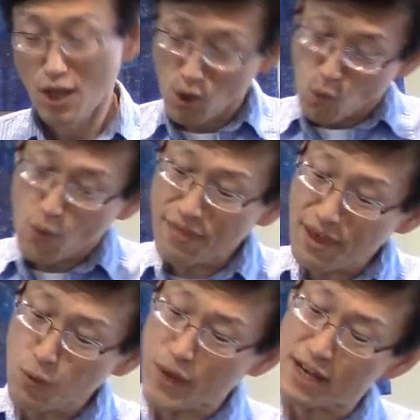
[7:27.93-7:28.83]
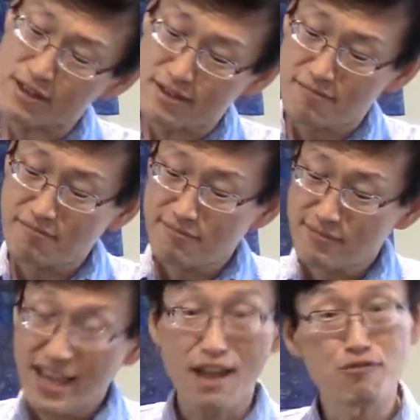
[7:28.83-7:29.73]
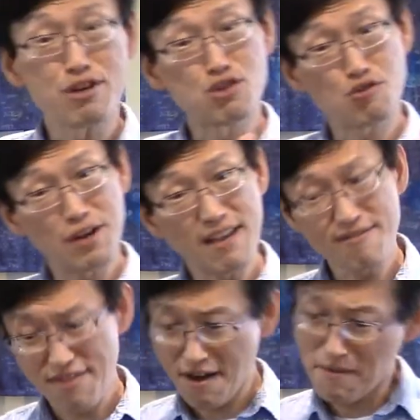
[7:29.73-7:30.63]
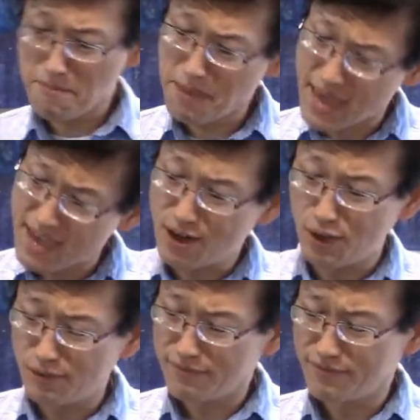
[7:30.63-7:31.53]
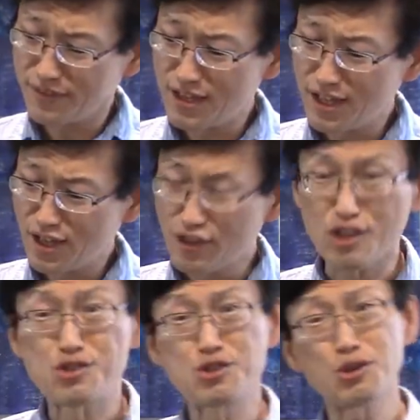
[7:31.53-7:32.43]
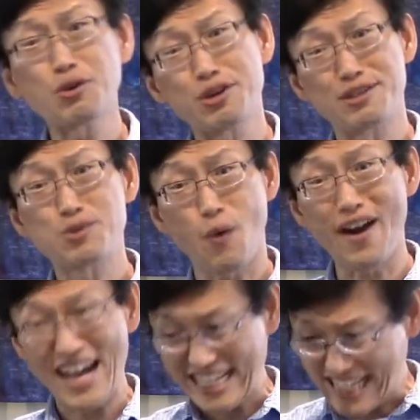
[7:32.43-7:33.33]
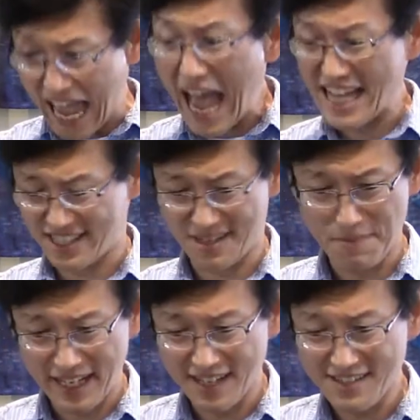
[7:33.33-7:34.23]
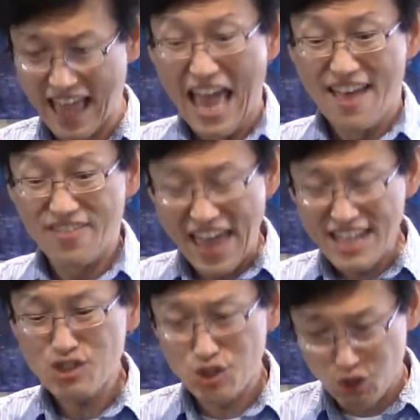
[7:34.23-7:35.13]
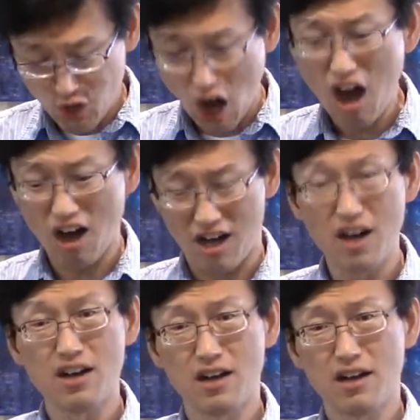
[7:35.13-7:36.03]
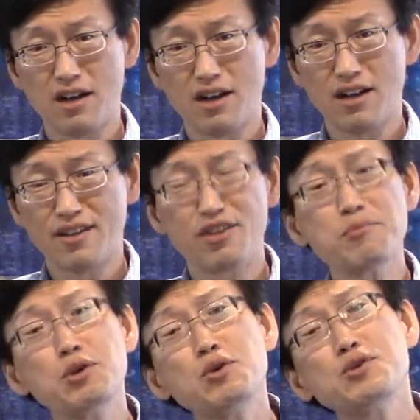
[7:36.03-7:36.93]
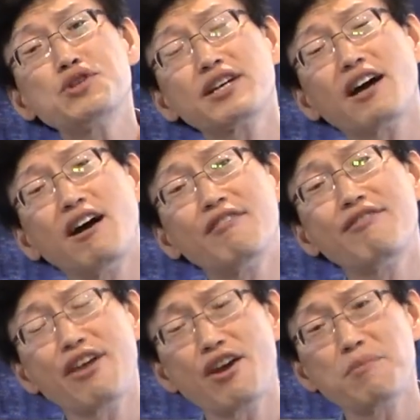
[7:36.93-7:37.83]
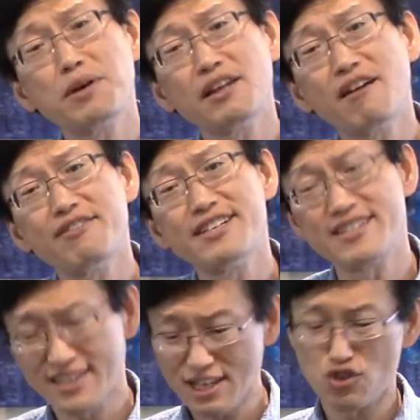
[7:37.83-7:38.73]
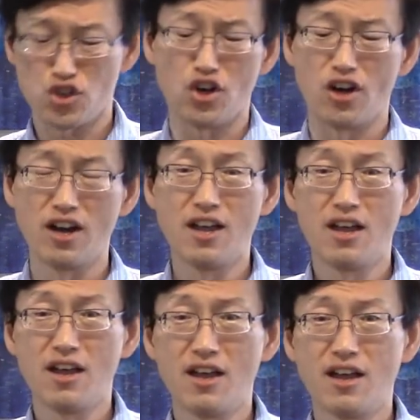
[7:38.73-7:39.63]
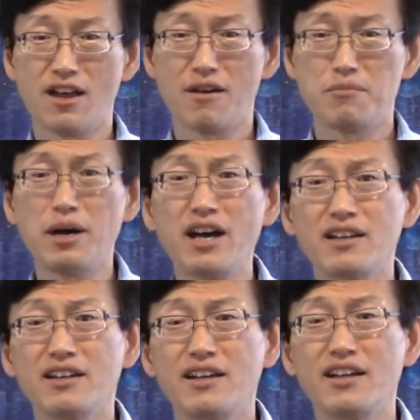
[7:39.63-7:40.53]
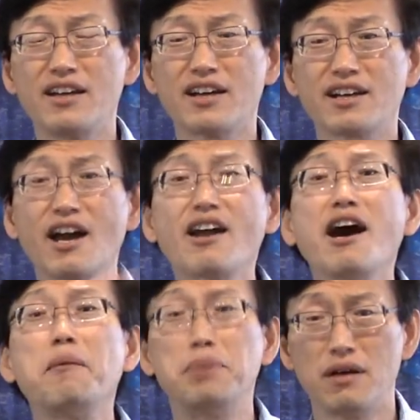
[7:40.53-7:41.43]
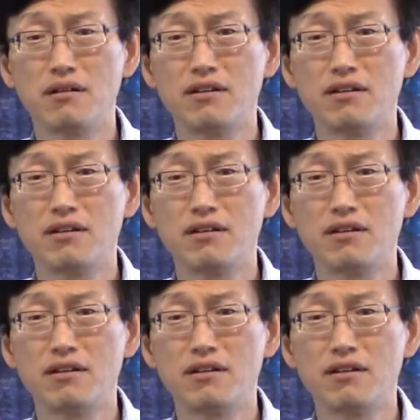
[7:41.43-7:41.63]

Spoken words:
When they went and retrieved their mail, the students were aghast because they saw the music of their beloved teacher, but cut up.